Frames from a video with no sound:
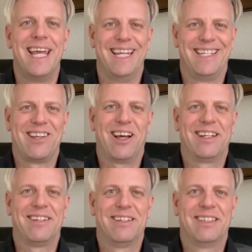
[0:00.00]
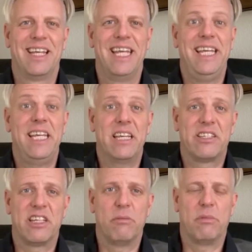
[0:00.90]
entitled
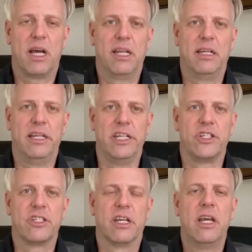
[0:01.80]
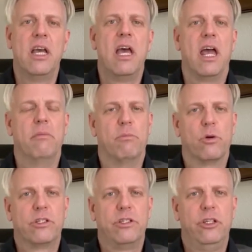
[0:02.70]
ESM Unleashed and
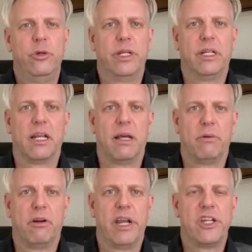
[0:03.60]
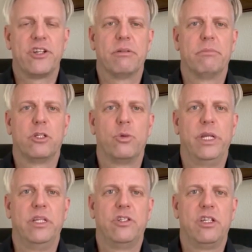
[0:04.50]
brought to you in collaboration
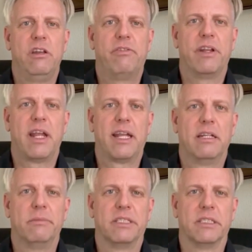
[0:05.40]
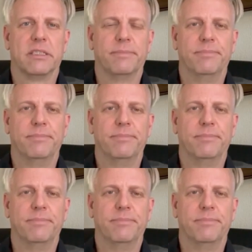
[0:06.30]
between Chiief and UnlimitIT.